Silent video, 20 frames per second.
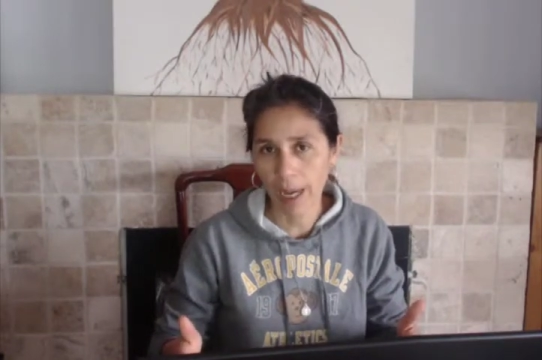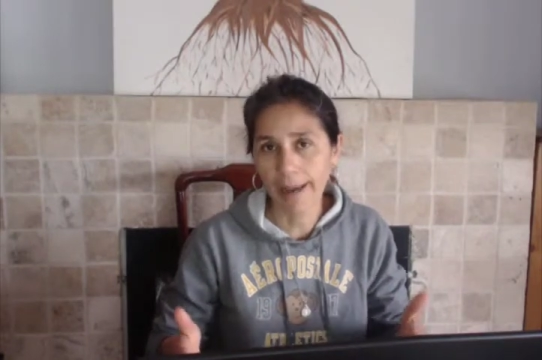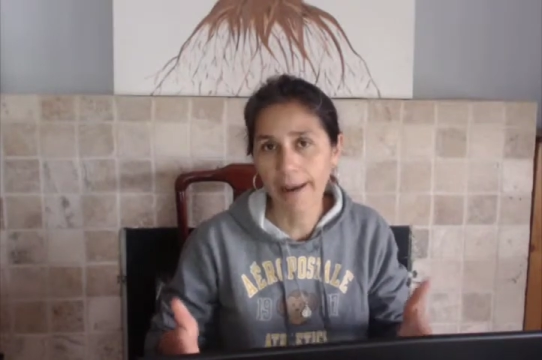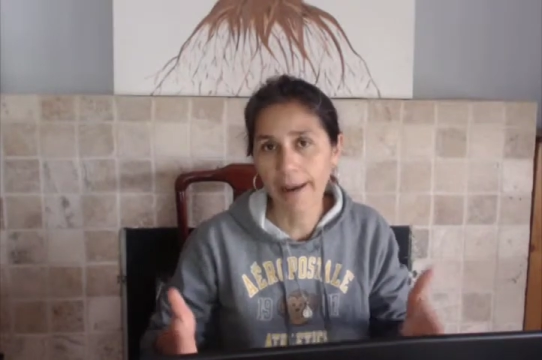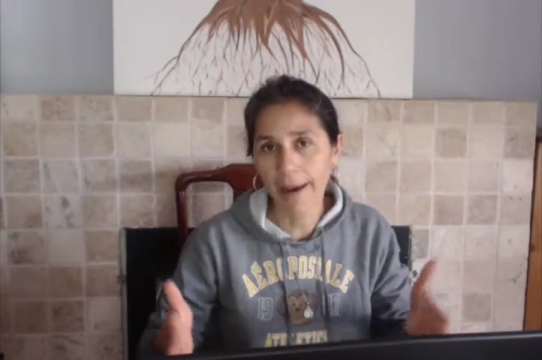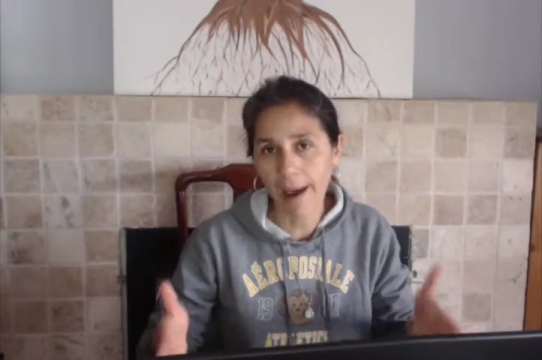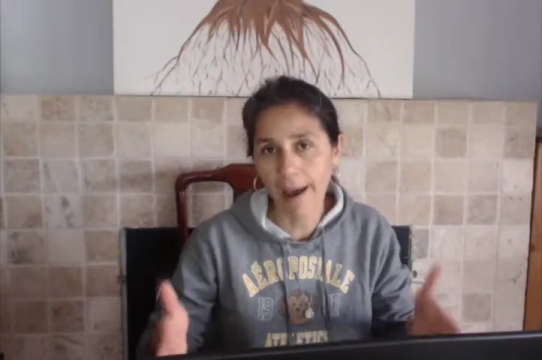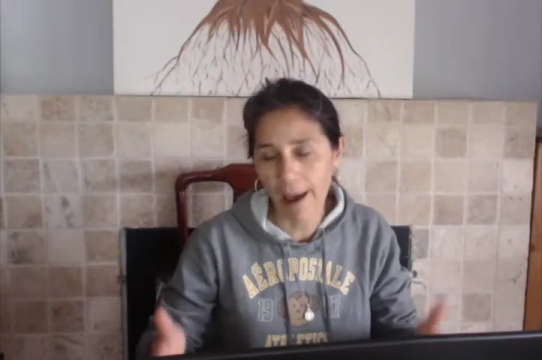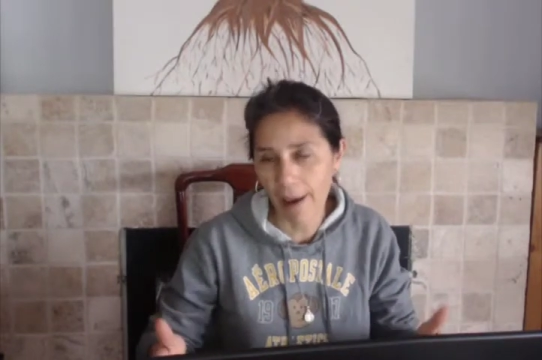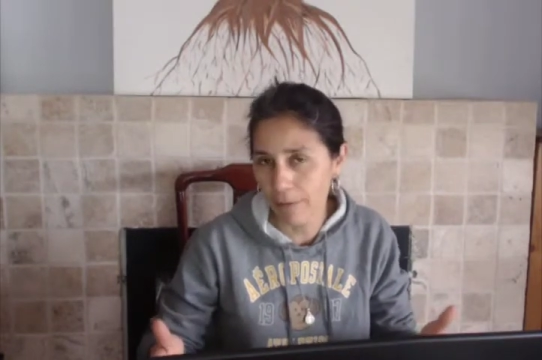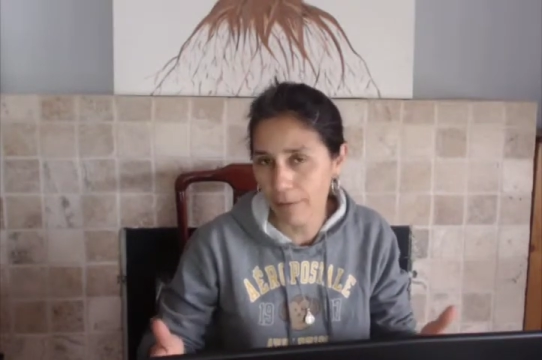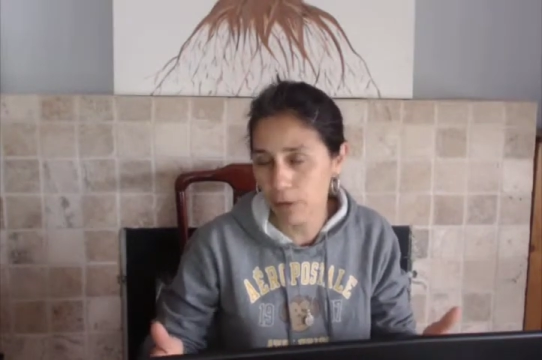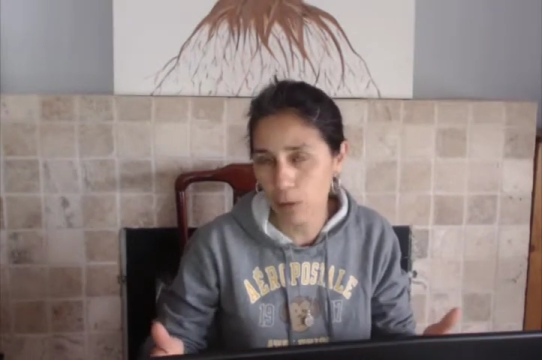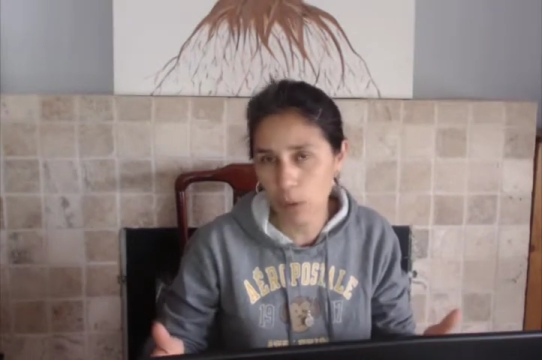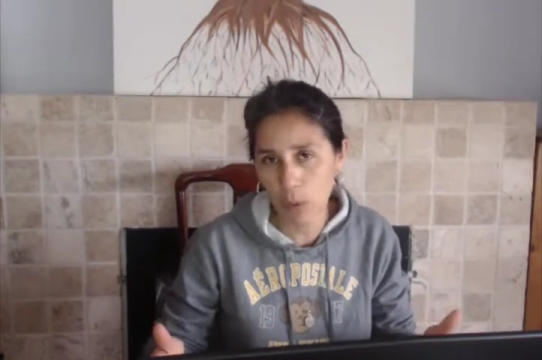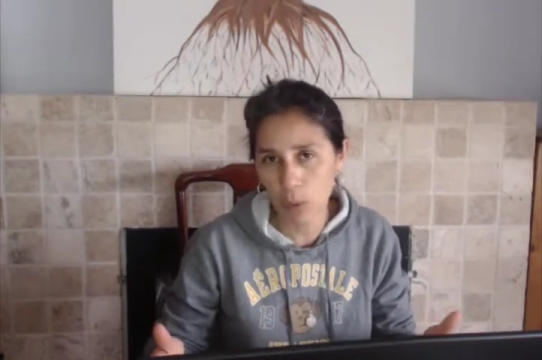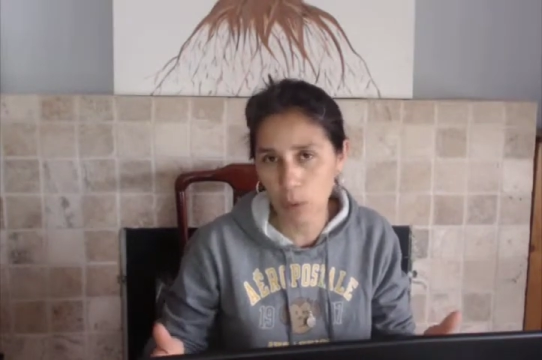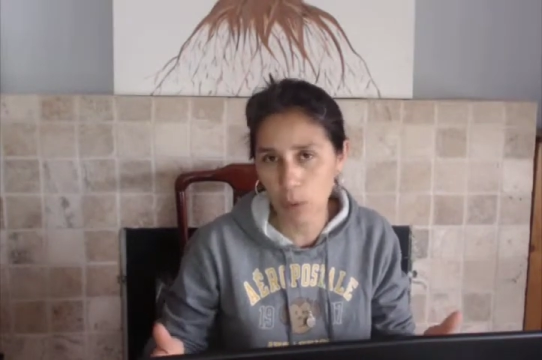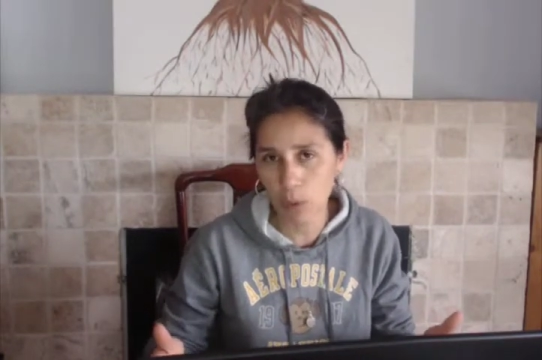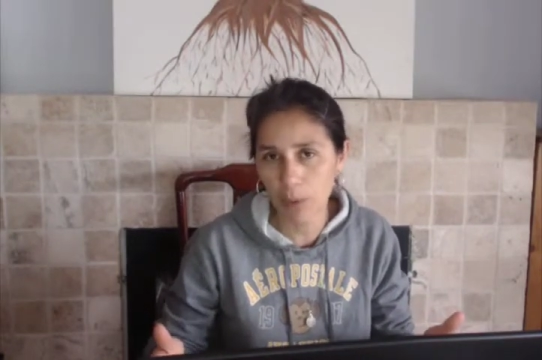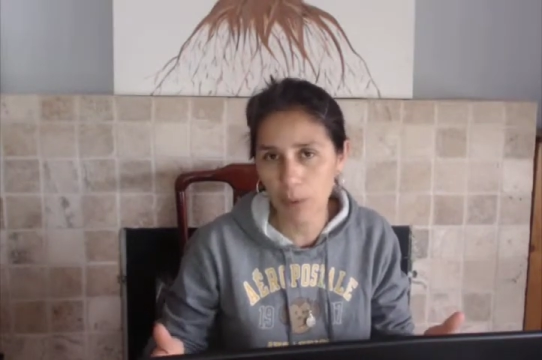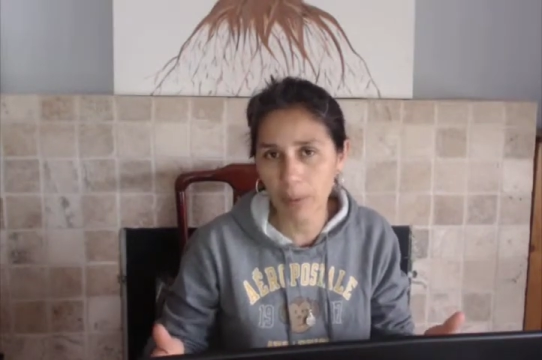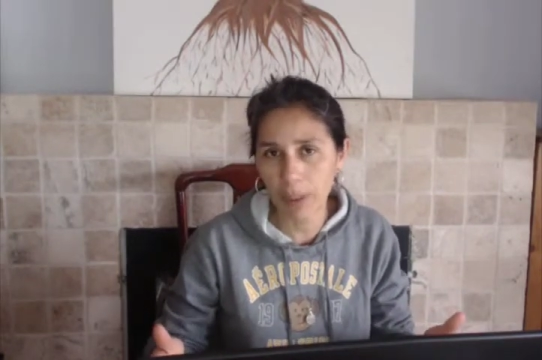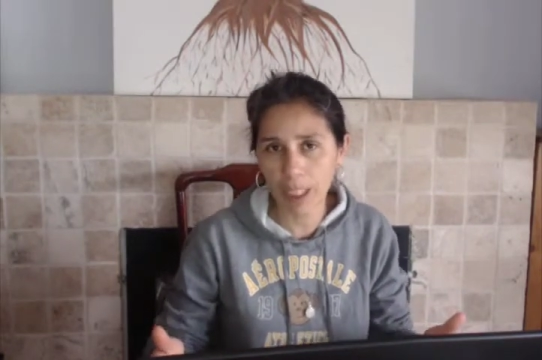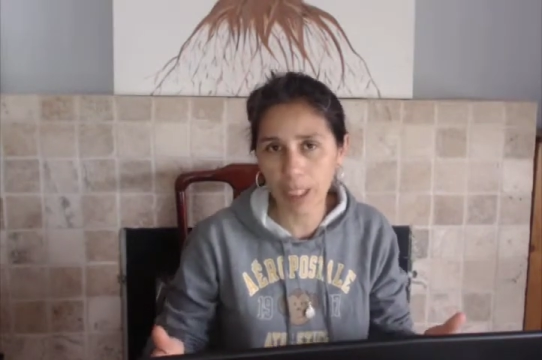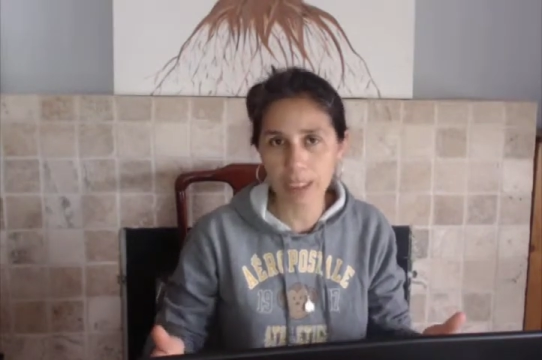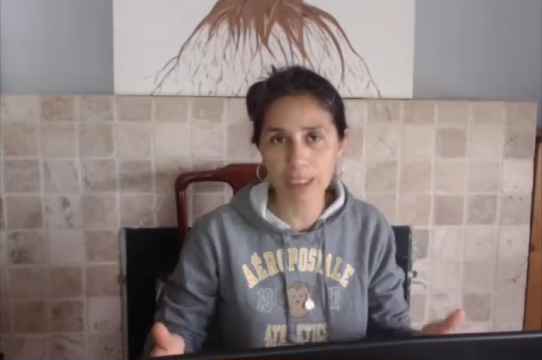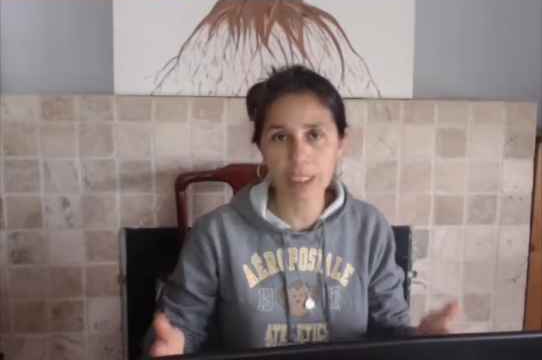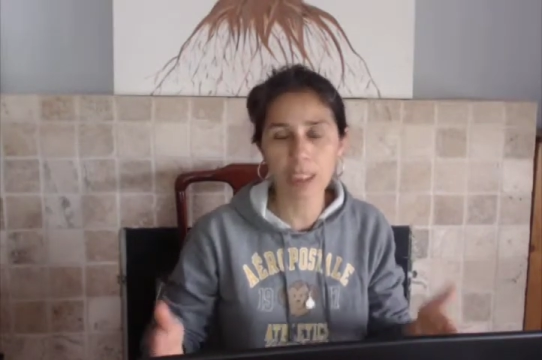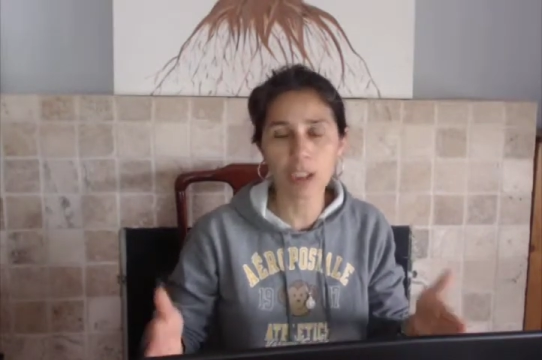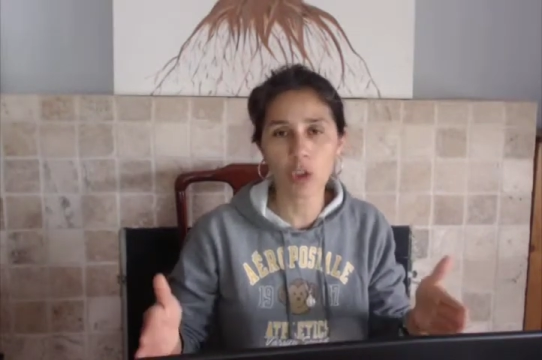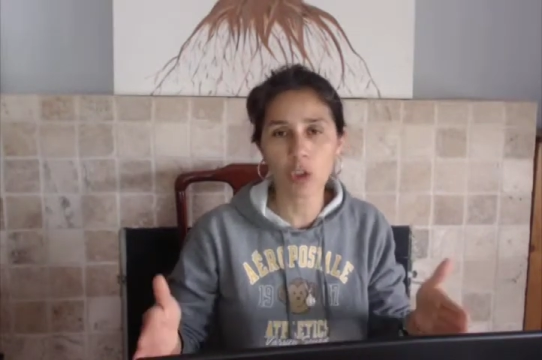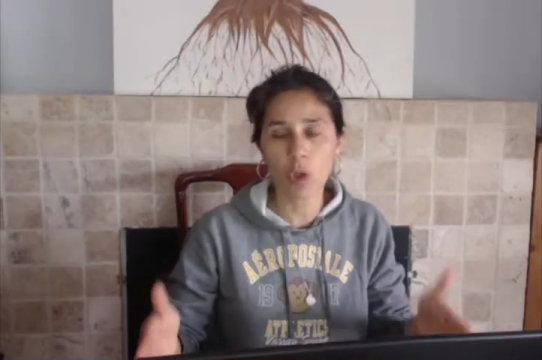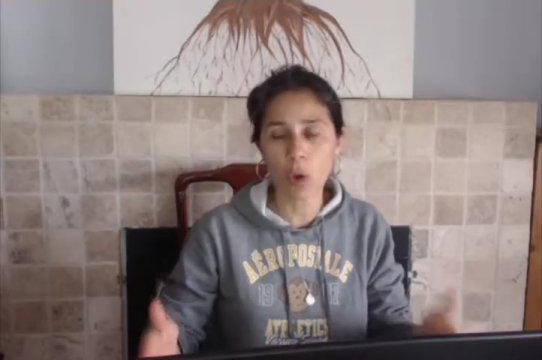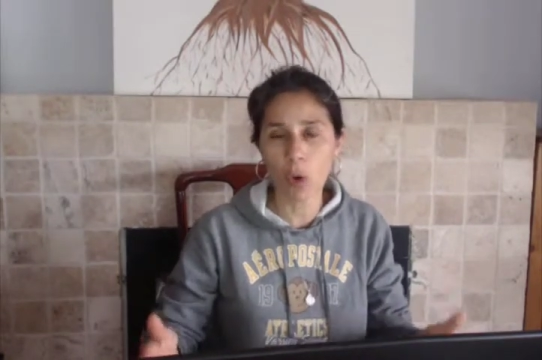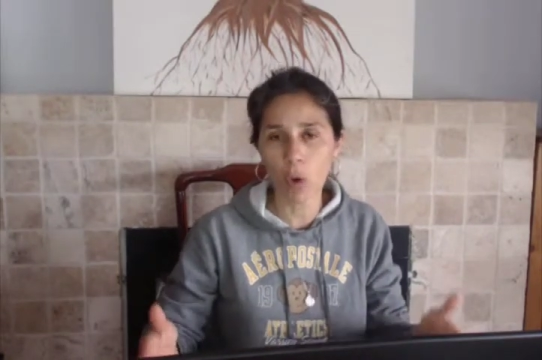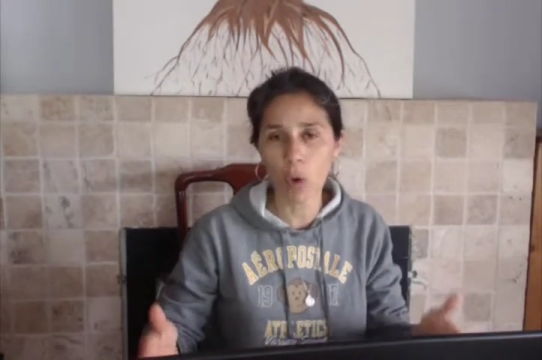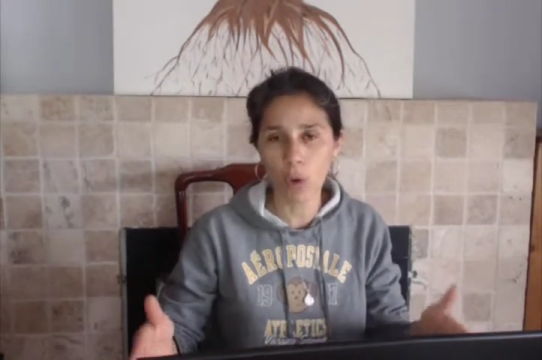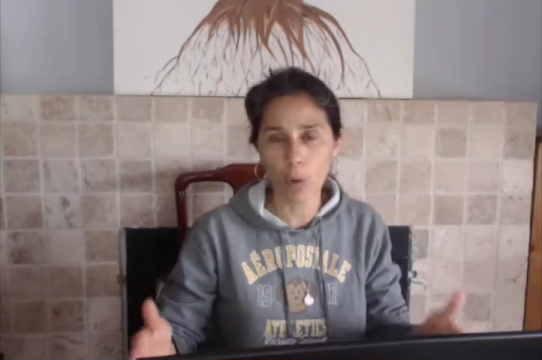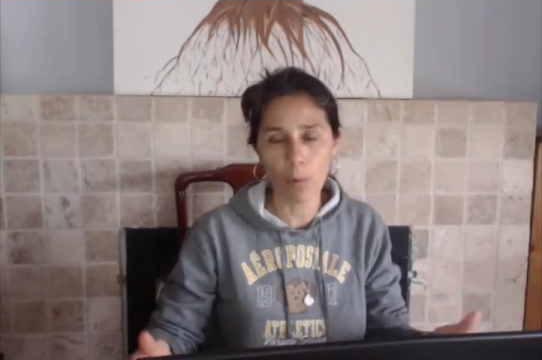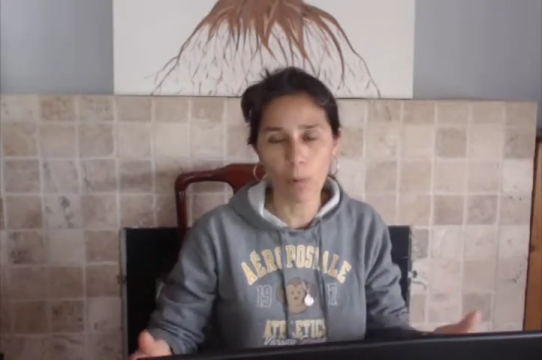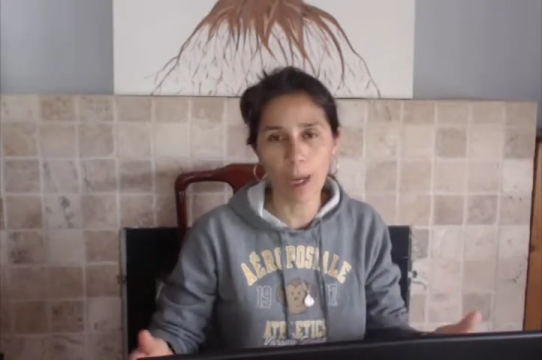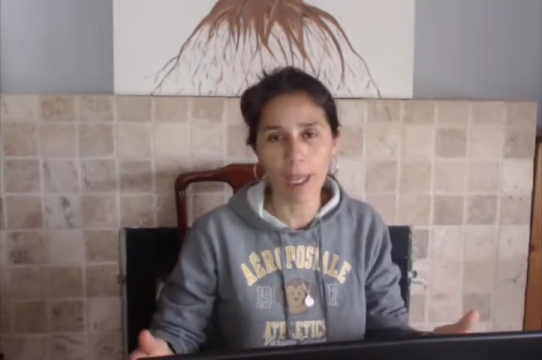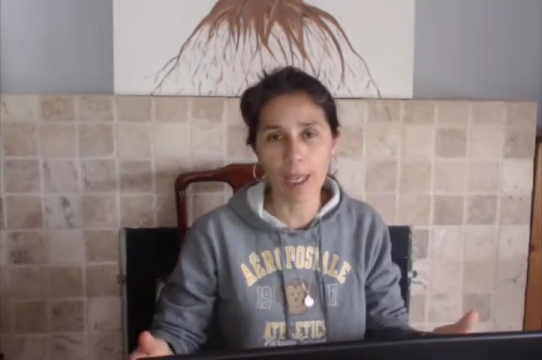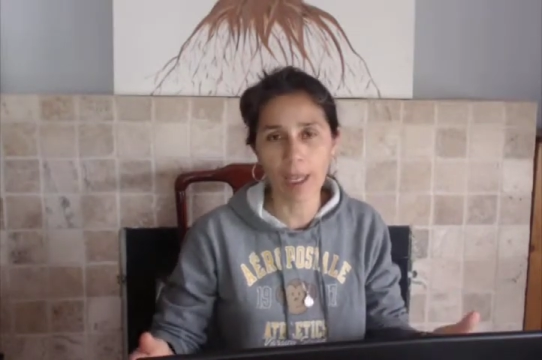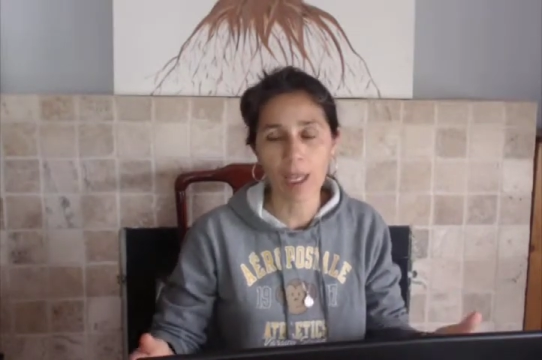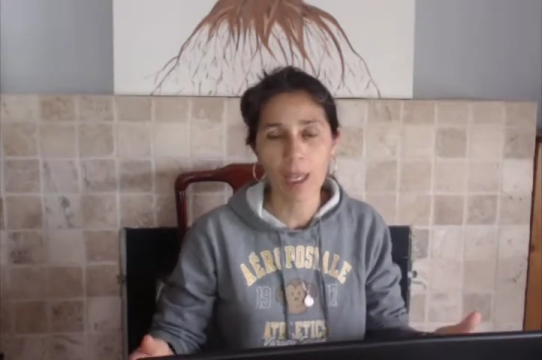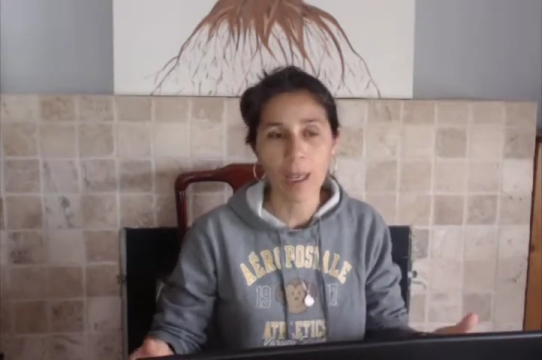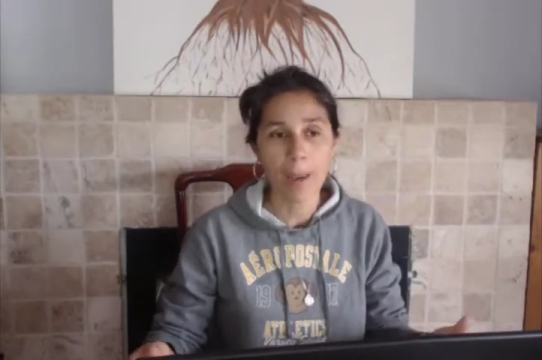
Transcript: I have to do it because there's no other way.